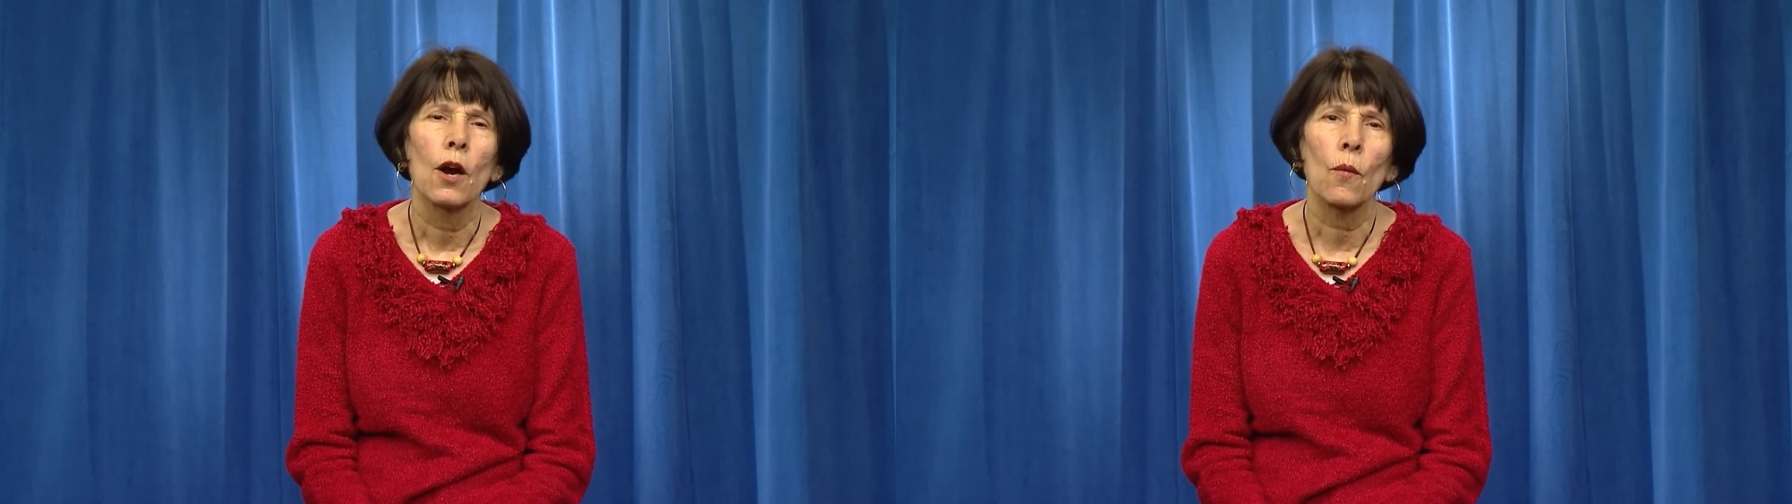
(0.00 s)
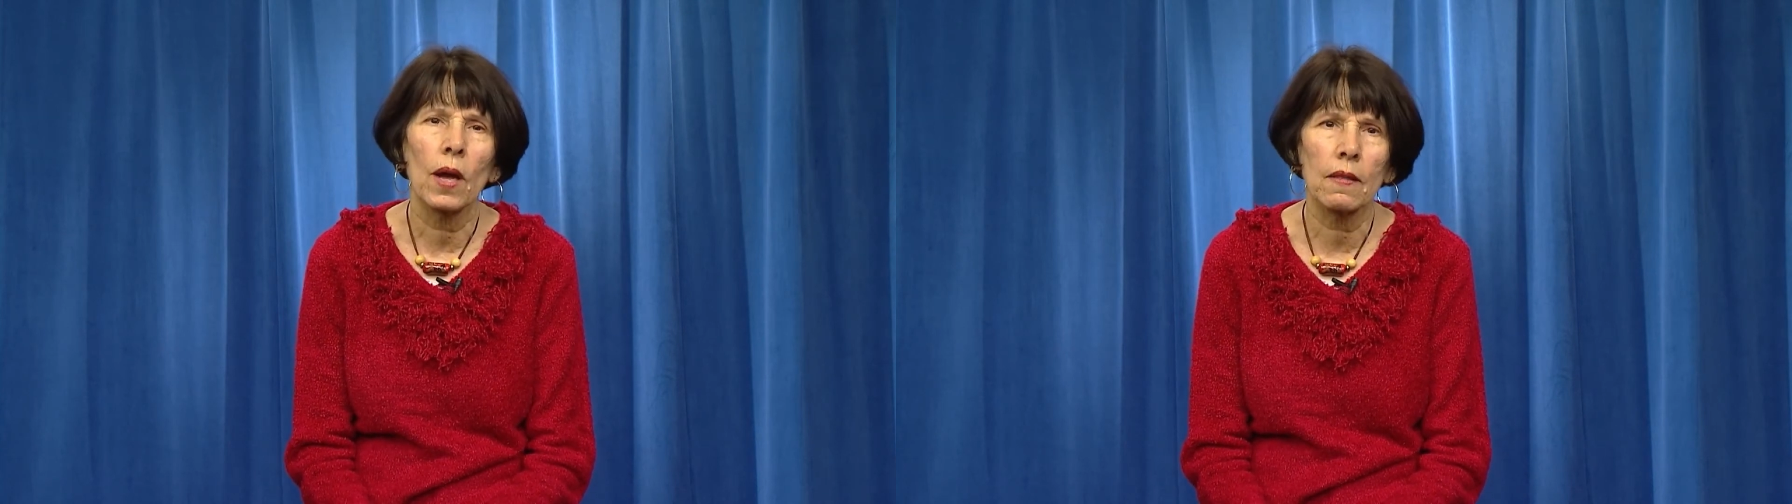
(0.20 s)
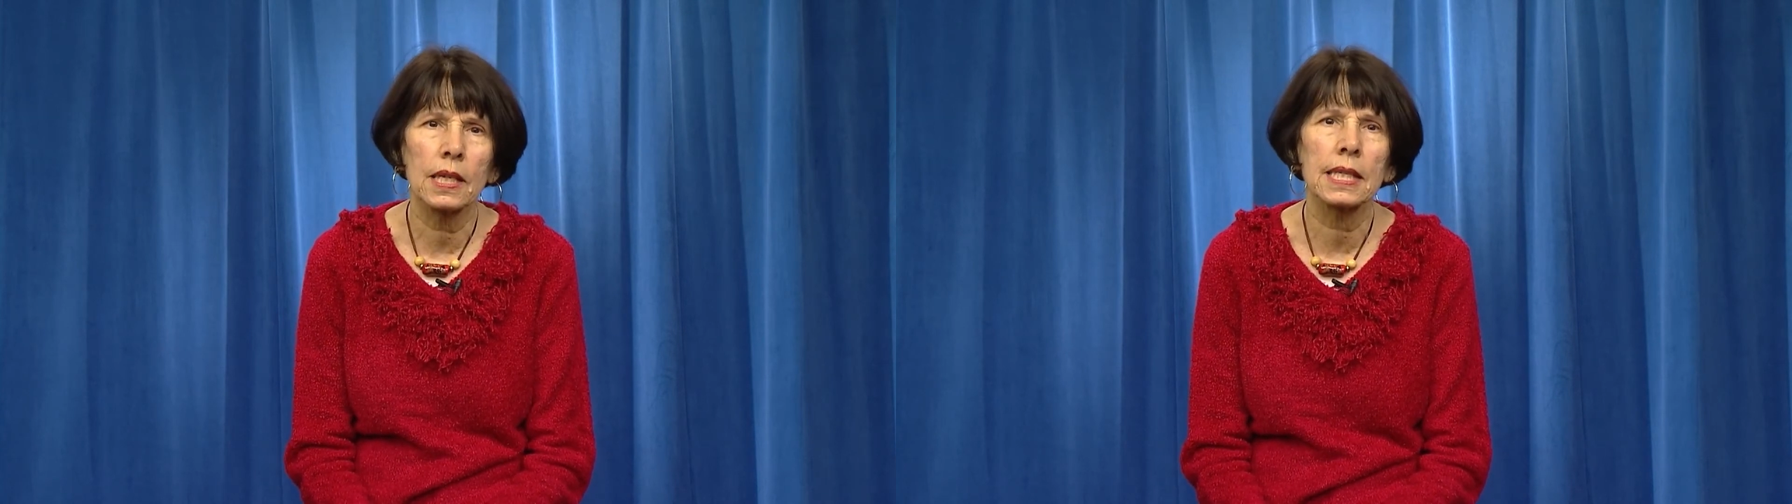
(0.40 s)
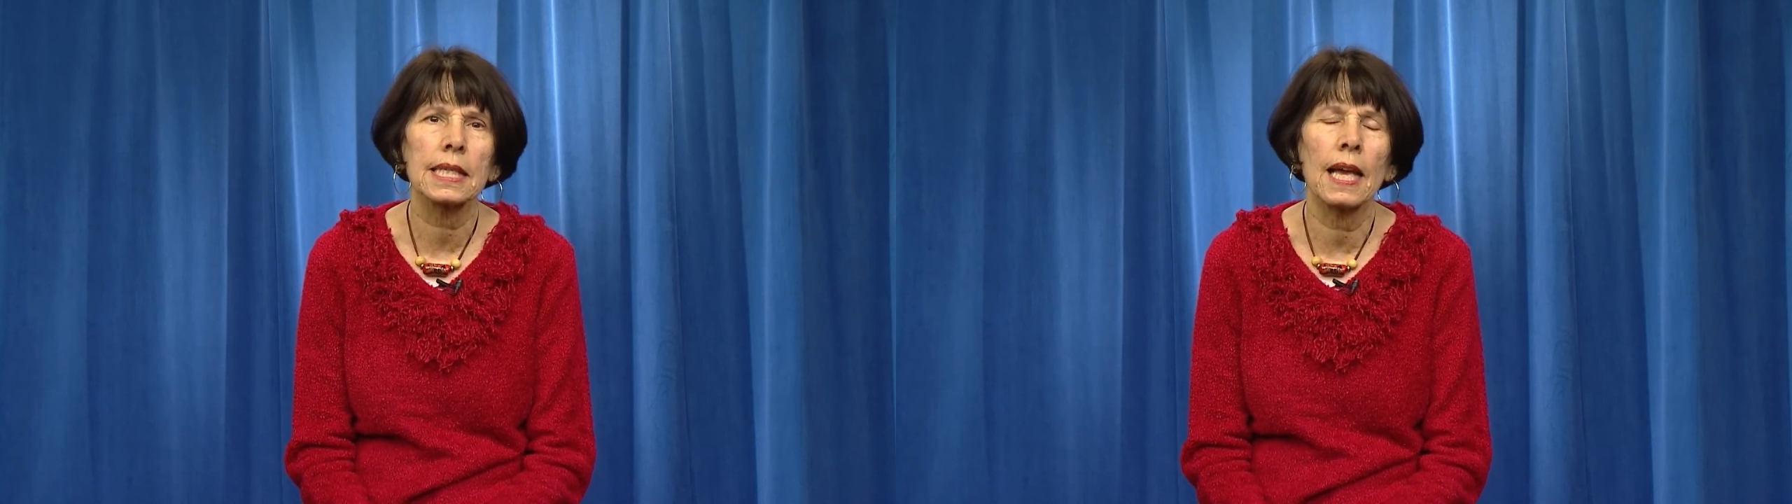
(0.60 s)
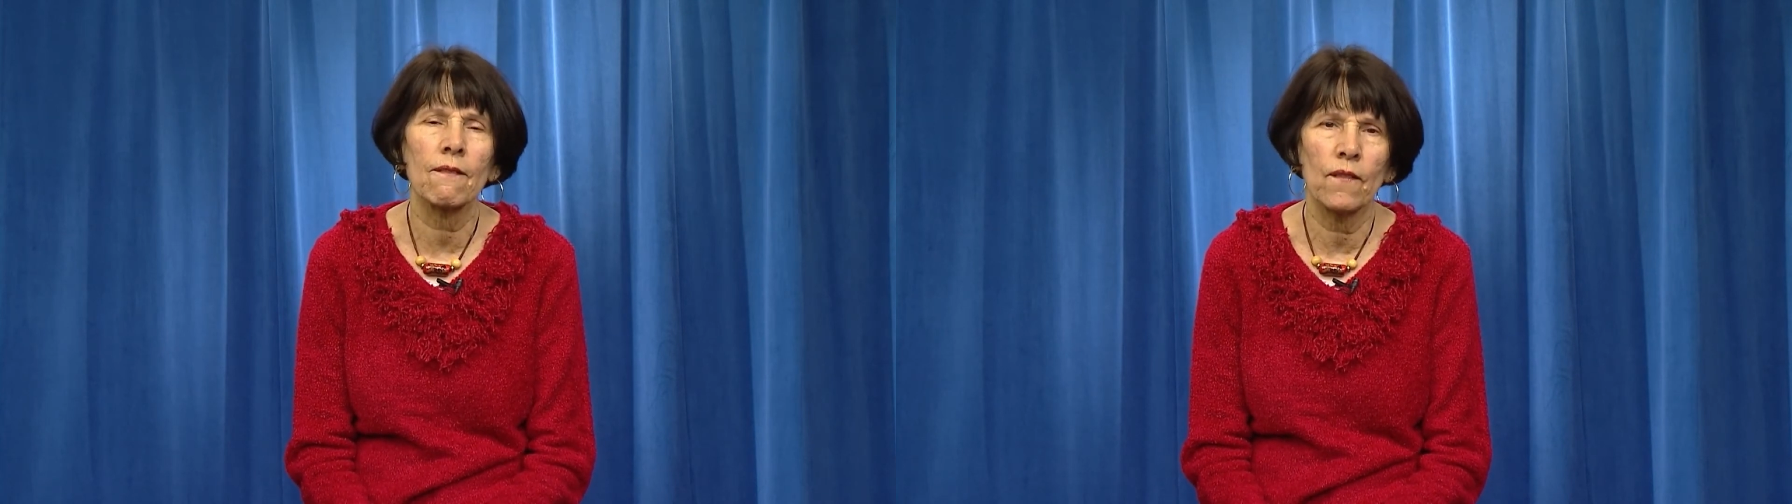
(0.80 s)

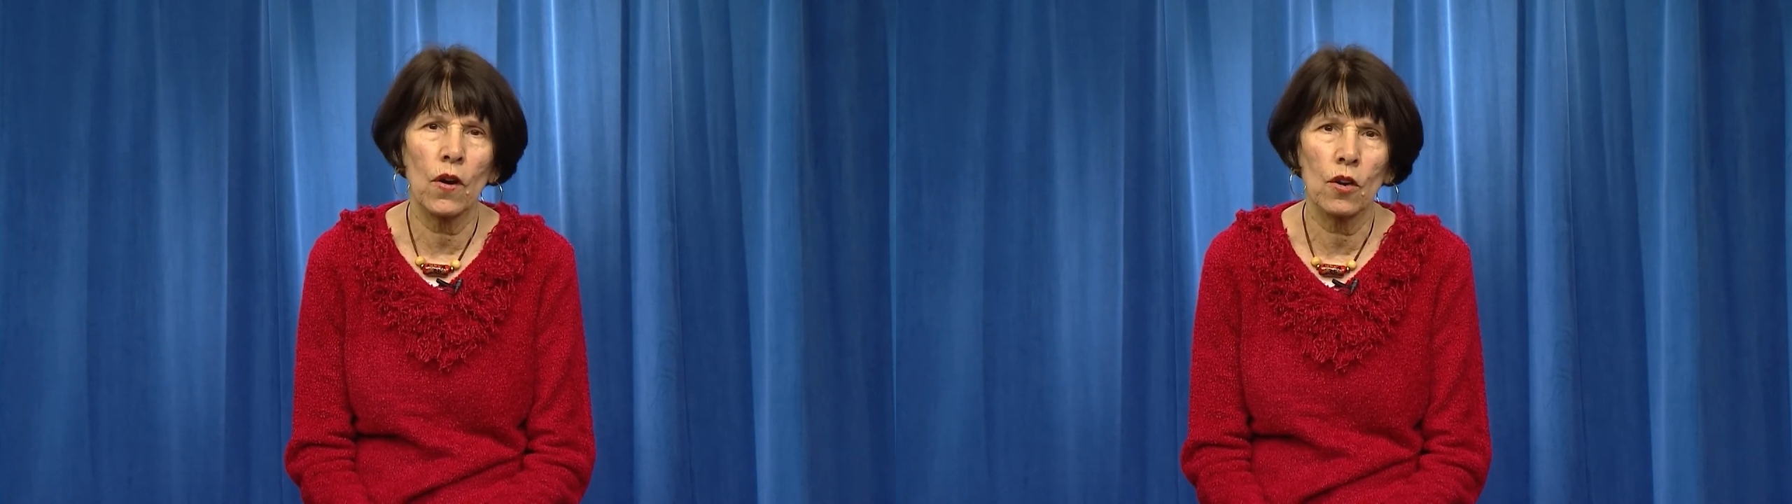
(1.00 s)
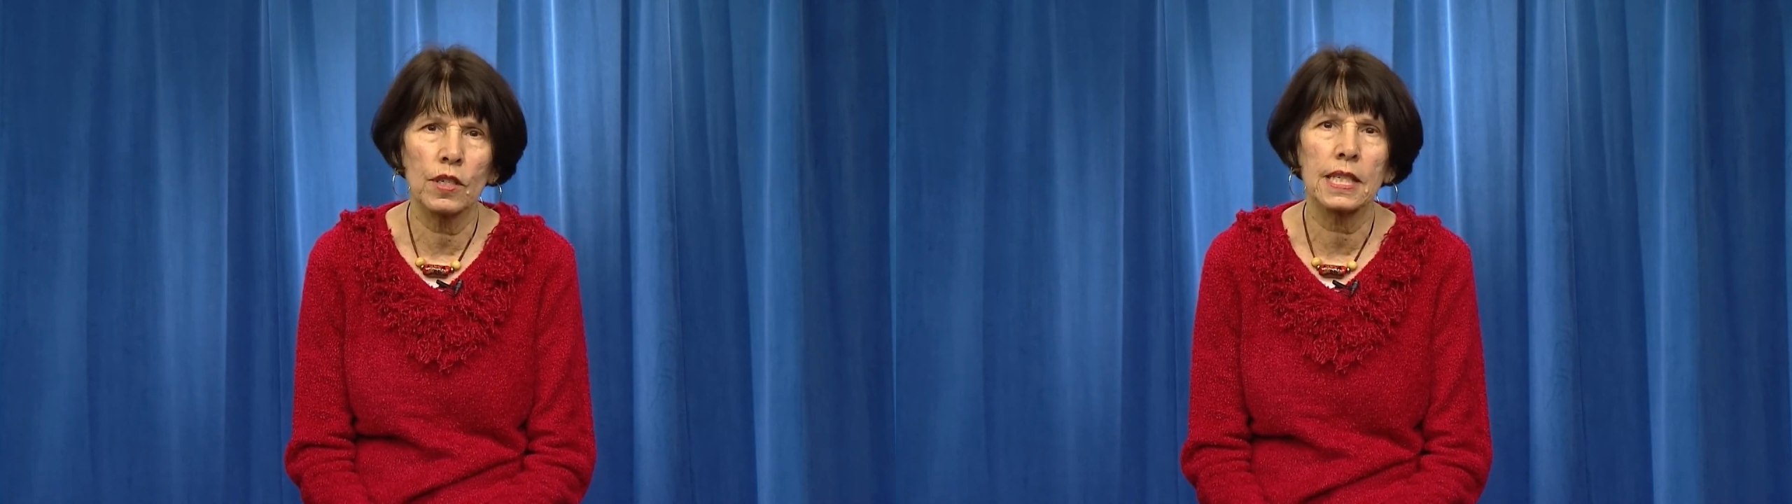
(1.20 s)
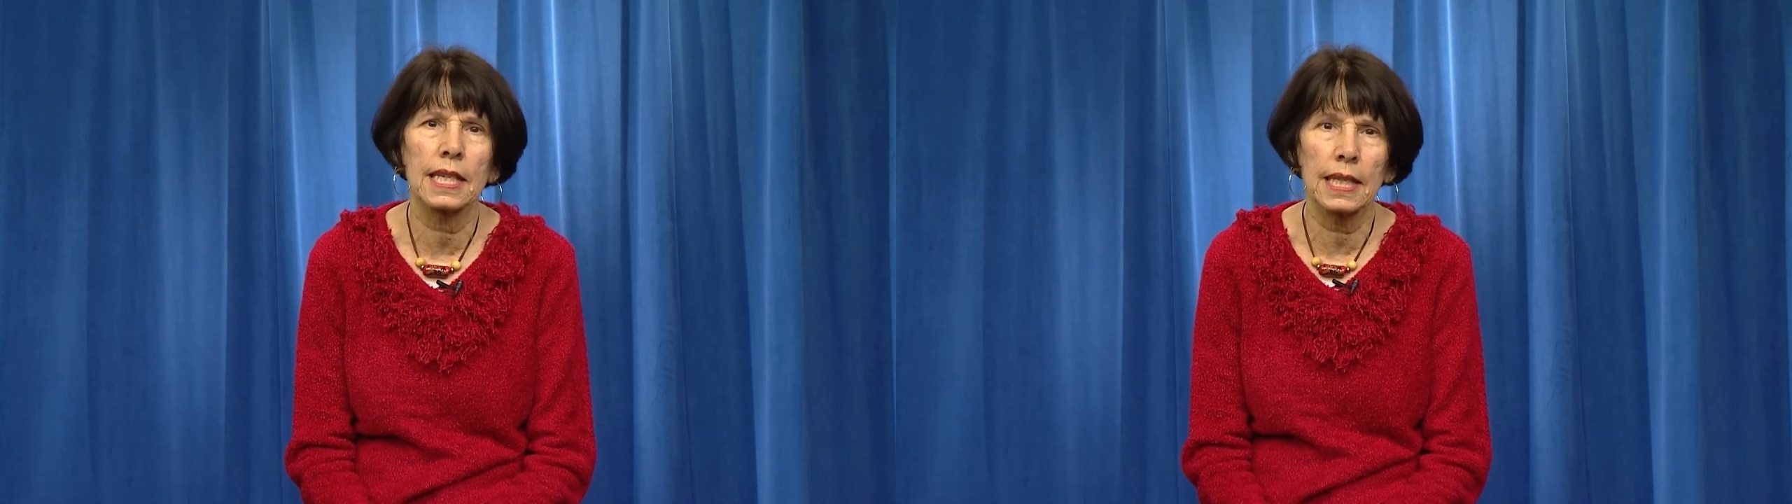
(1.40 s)
wetlands, and forested